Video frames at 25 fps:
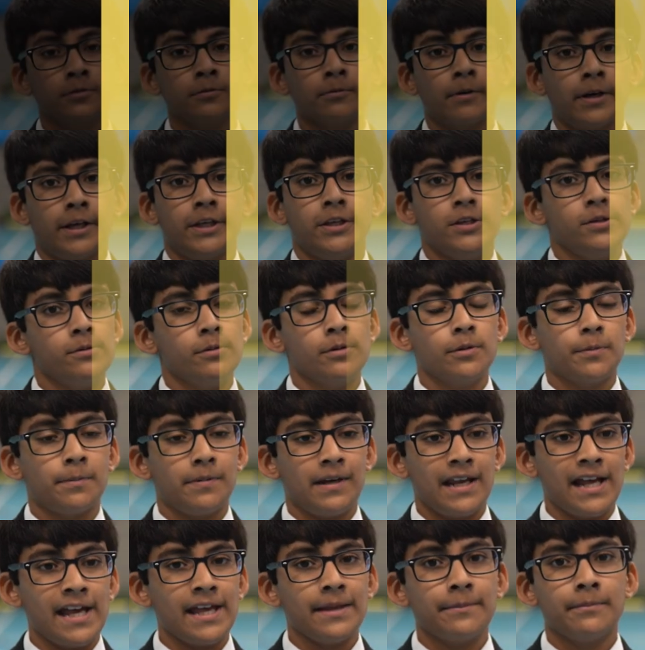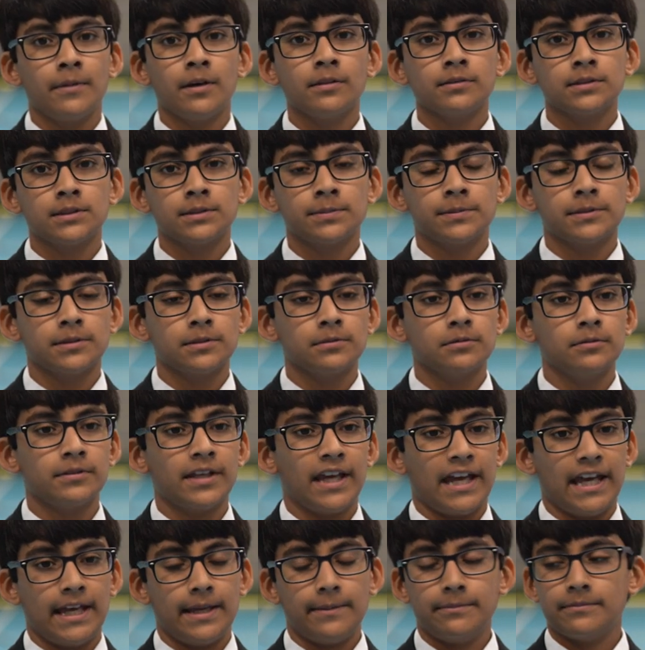where you will play multiple
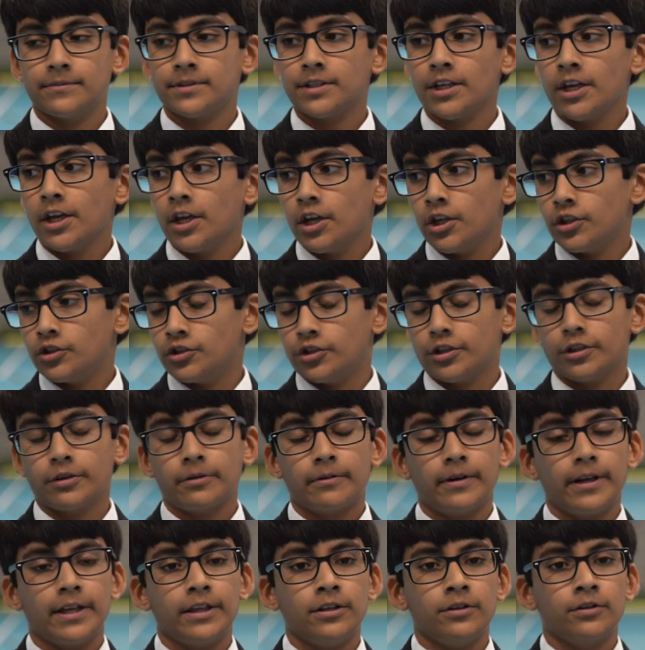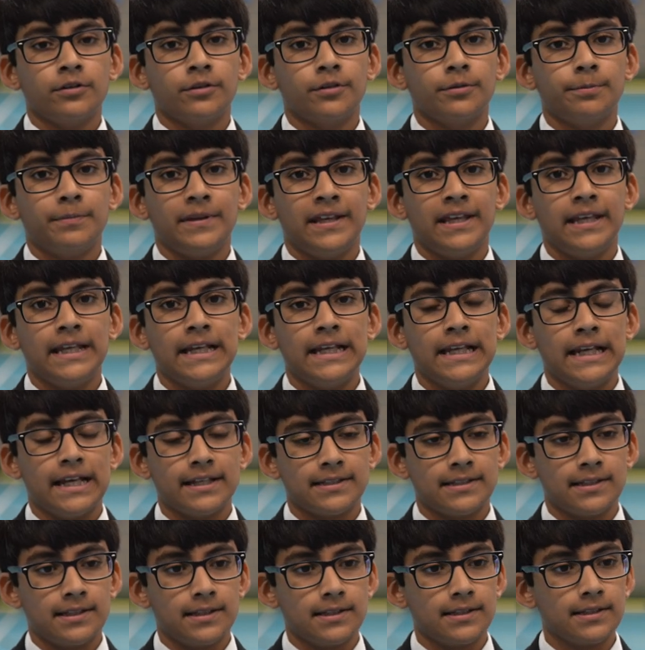games during your PE
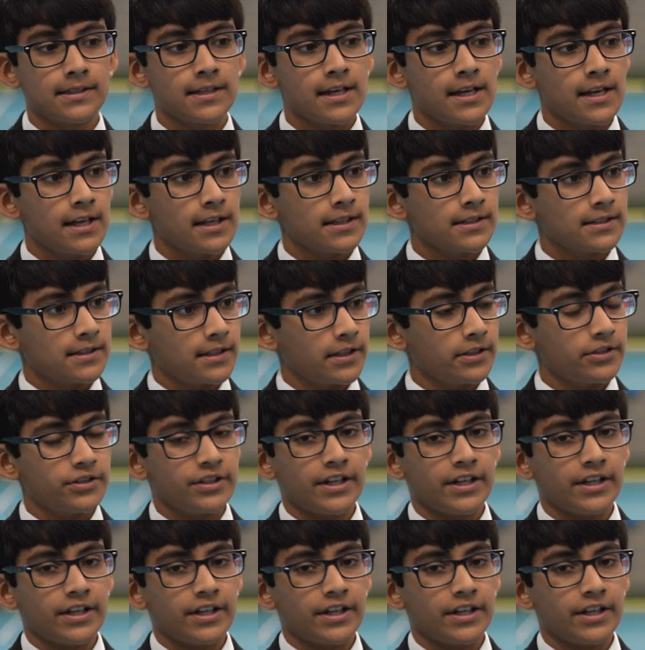lessons such